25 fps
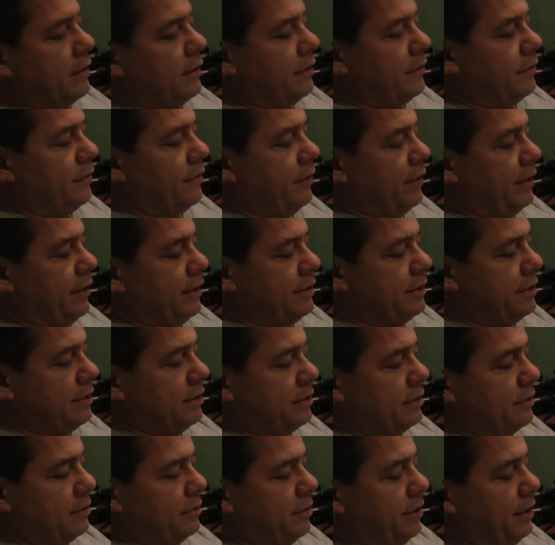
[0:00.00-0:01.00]
Nice.
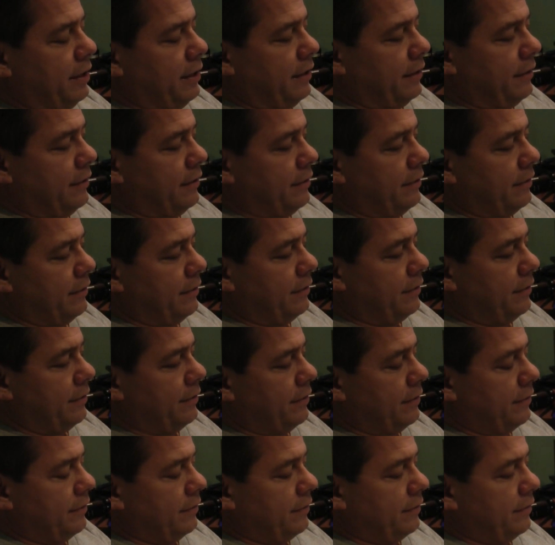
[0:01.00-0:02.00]
It's pretty cool. You, you,
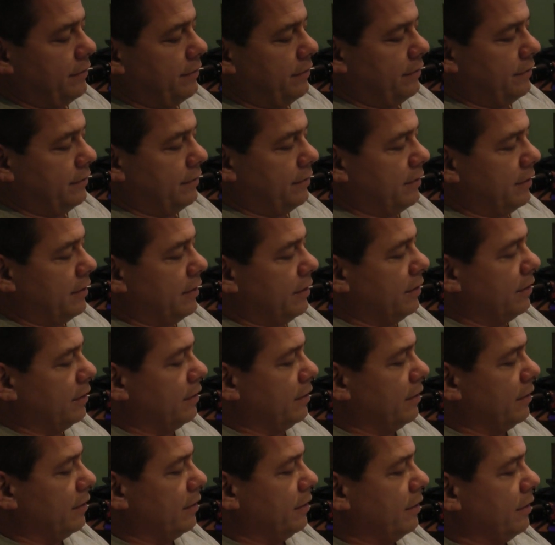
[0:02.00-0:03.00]
just you literally just
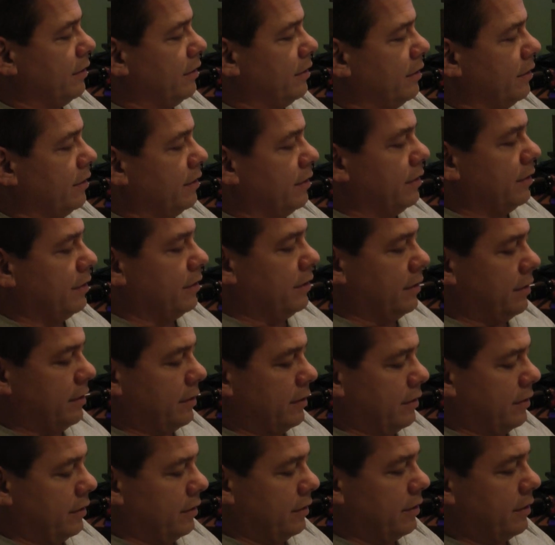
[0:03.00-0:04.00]
drop it in. It
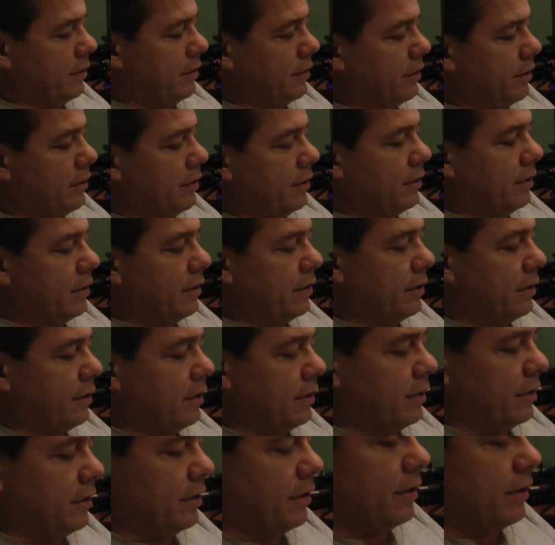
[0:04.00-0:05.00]
fits perfectly. I love it.